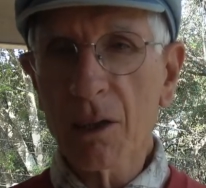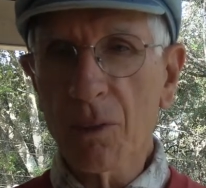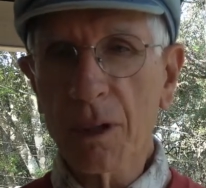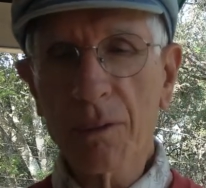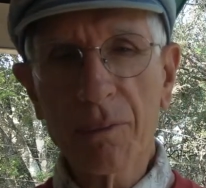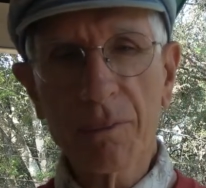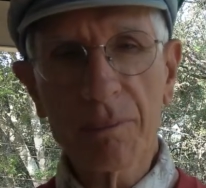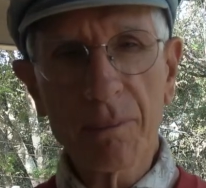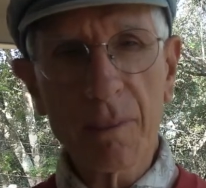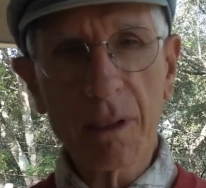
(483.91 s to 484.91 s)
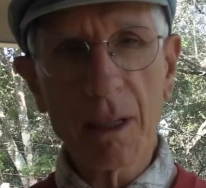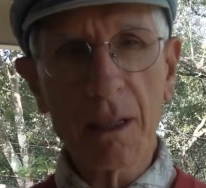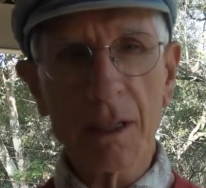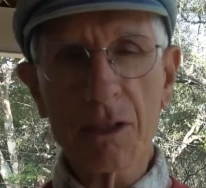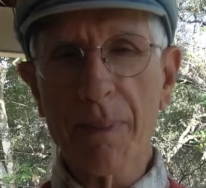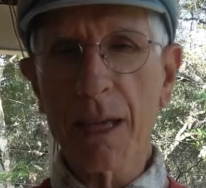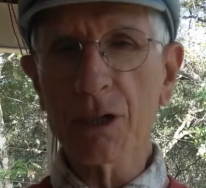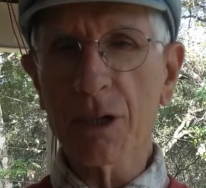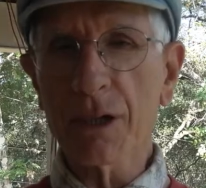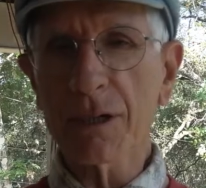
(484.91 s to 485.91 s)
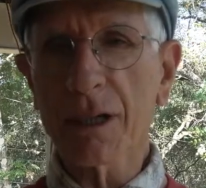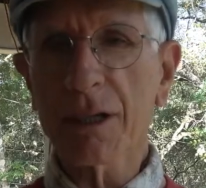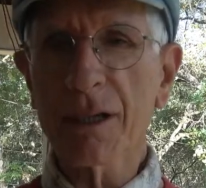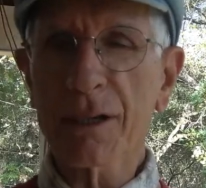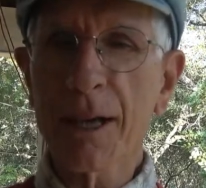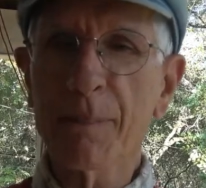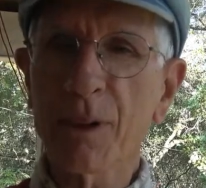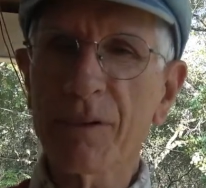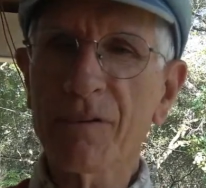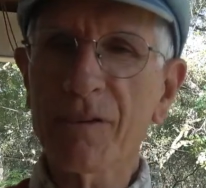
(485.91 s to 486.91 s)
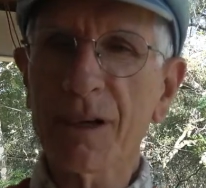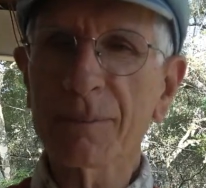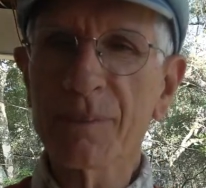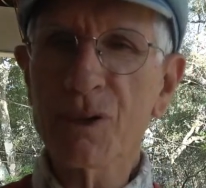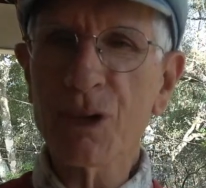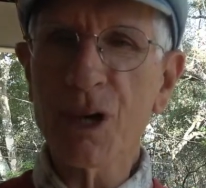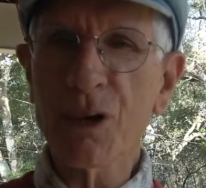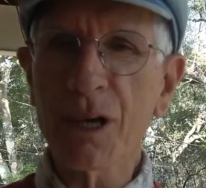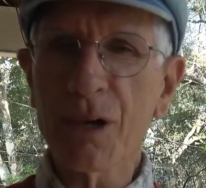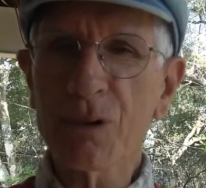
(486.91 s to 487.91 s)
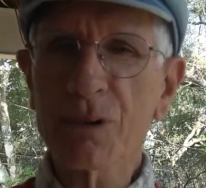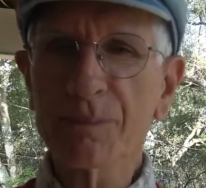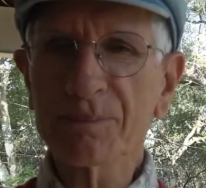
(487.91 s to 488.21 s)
Well, let's imagine a couple of scenarios.